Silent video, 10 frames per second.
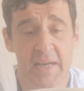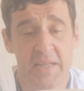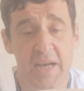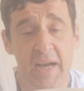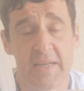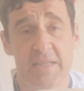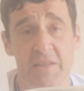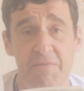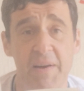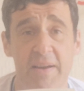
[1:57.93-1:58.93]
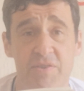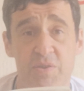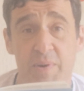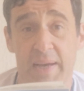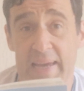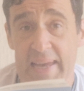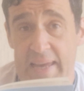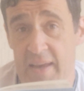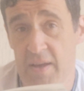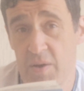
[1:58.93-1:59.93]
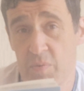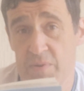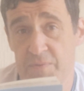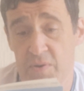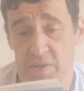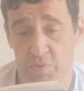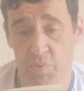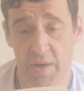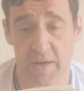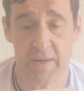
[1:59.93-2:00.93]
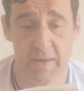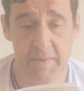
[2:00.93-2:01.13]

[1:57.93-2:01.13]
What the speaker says: targeting the factories where he was forced to work.